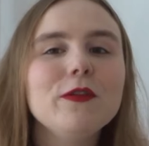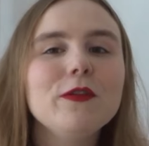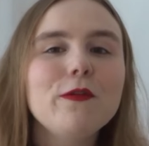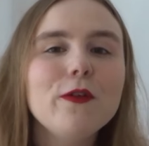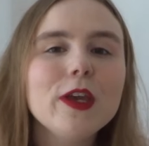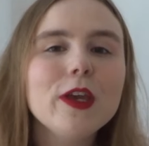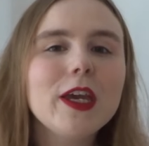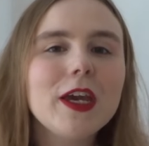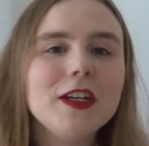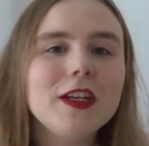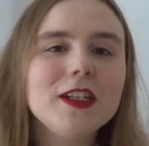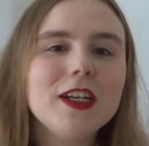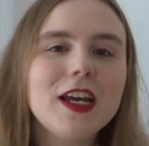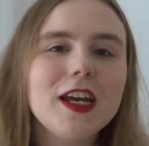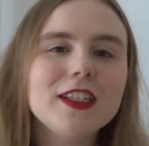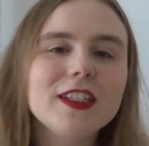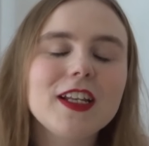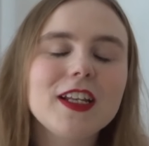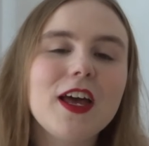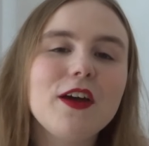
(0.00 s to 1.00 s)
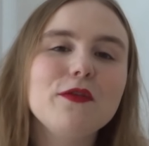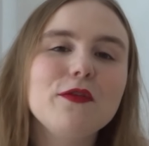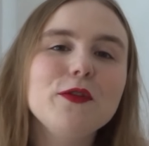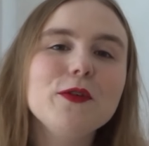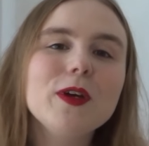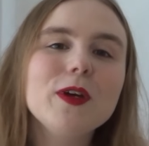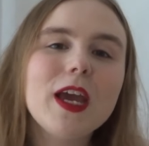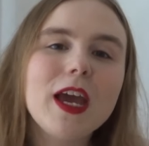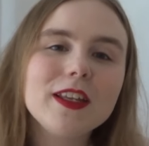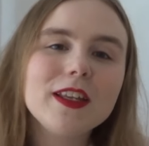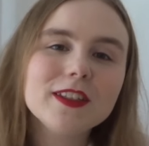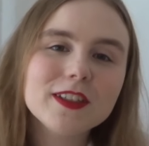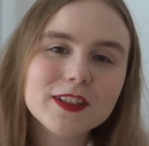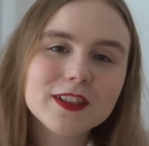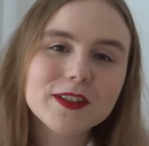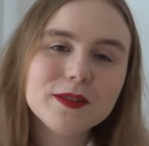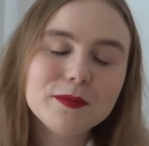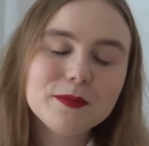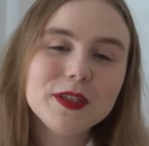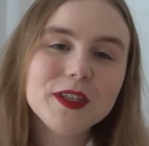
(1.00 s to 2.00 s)
three candidates left who can
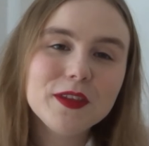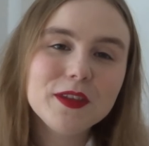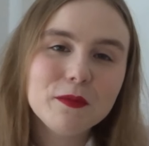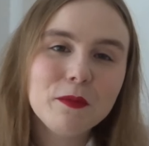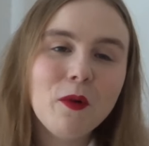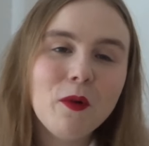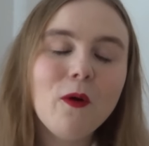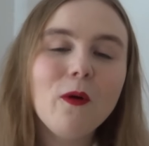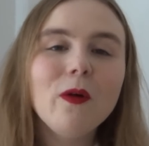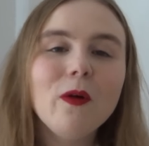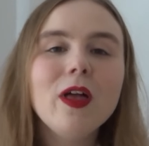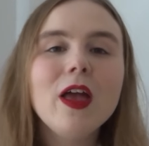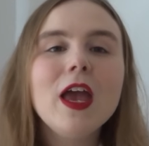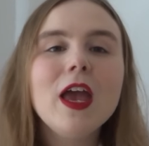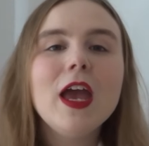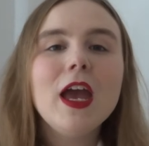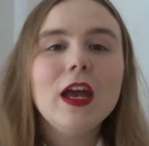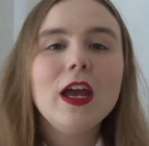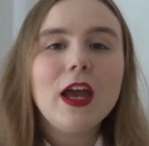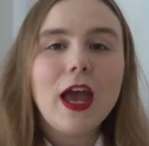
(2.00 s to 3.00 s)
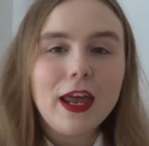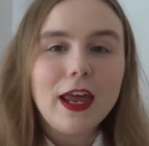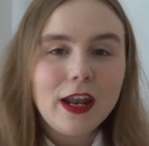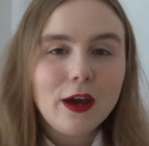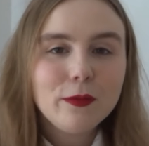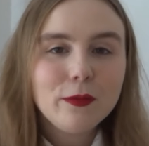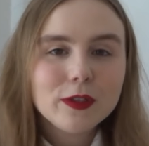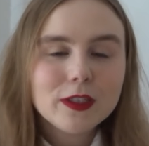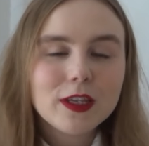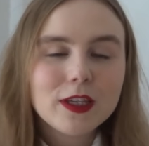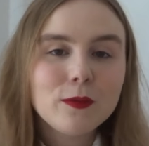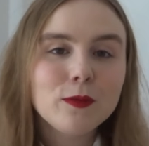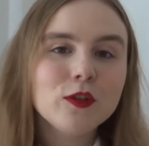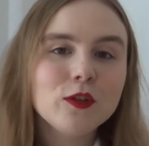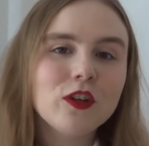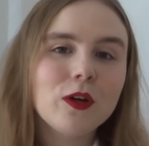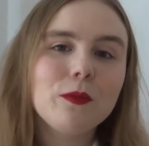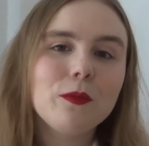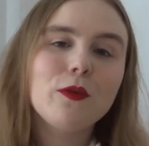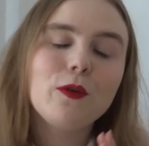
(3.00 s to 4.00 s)
still be the mole. And I would say we
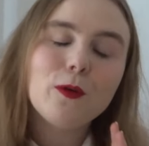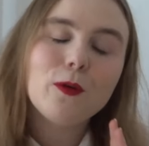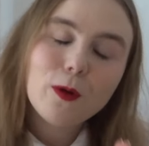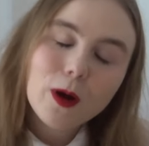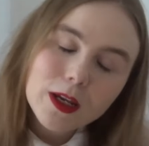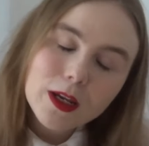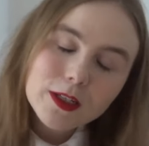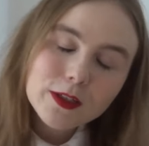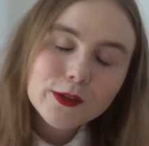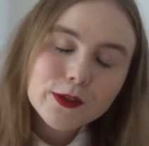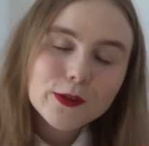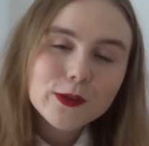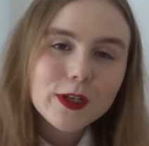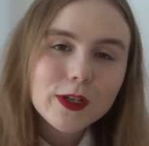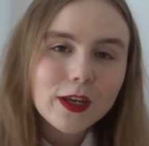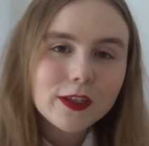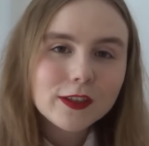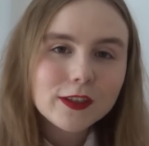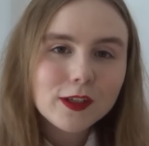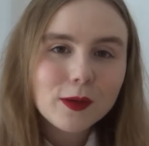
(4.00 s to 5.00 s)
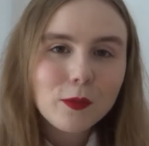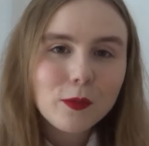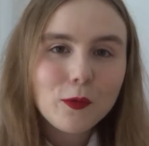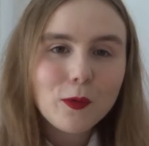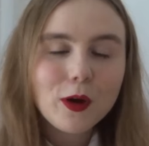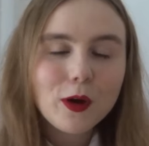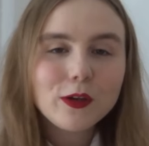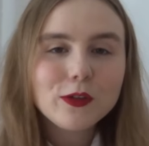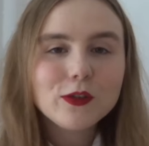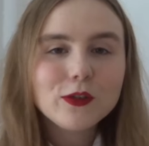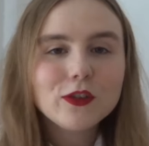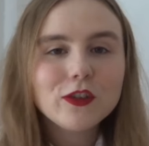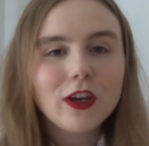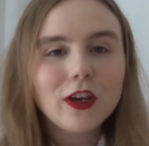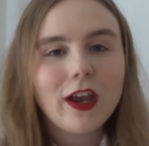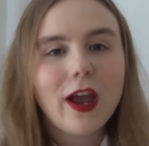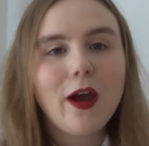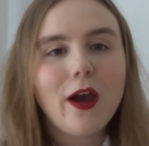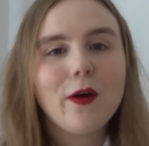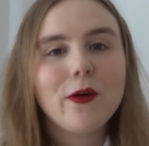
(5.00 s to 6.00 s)
jump right into task number 1 to
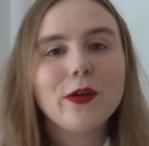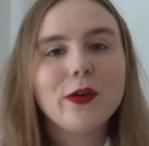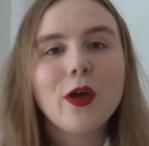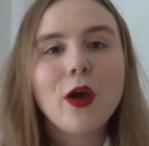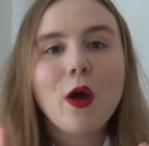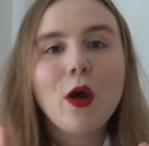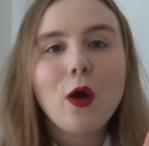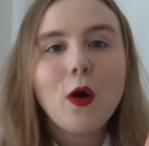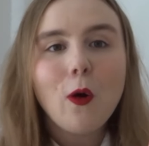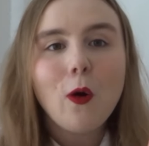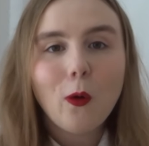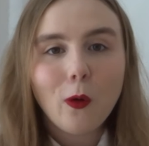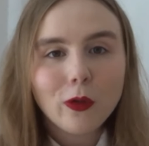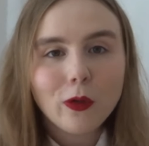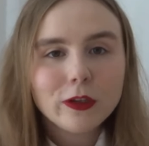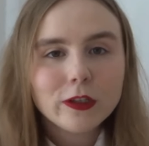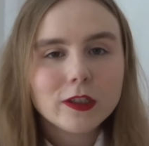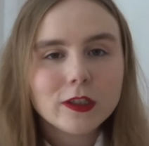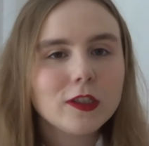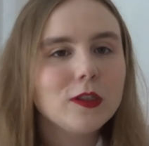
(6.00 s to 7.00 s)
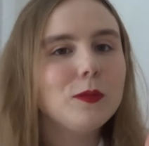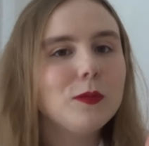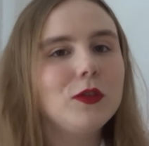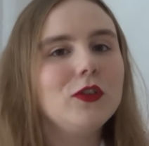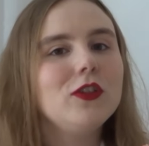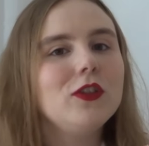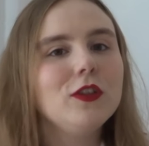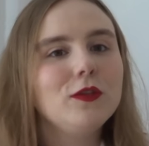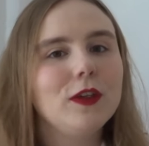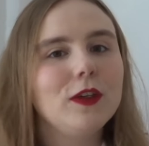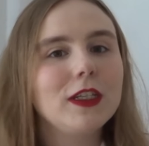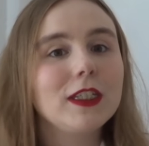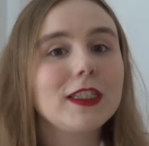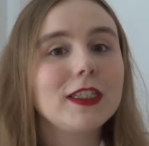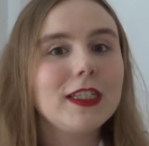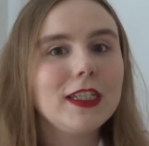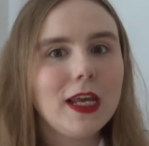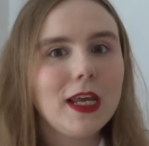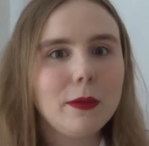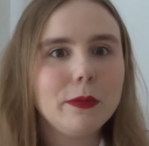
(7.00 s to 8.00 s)
check out all the suspicious things
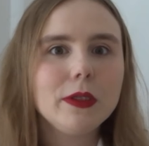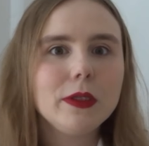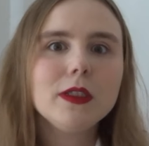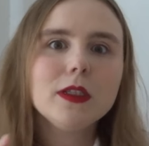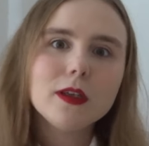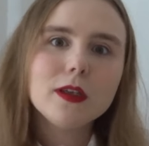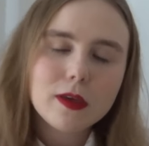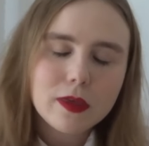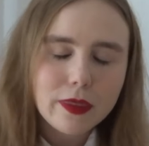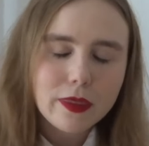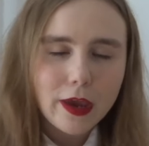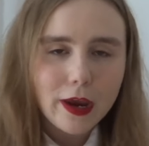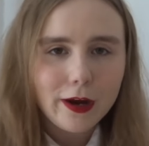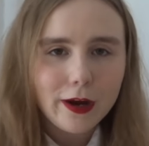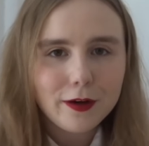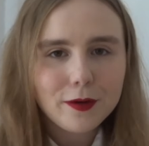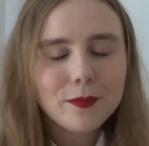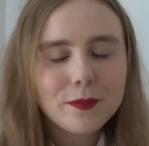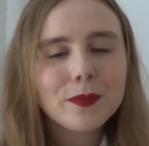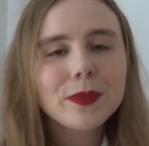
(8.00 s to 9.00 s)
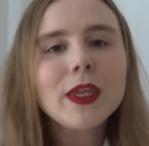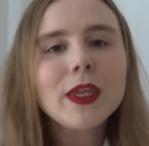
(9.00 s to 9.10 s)
that happened there.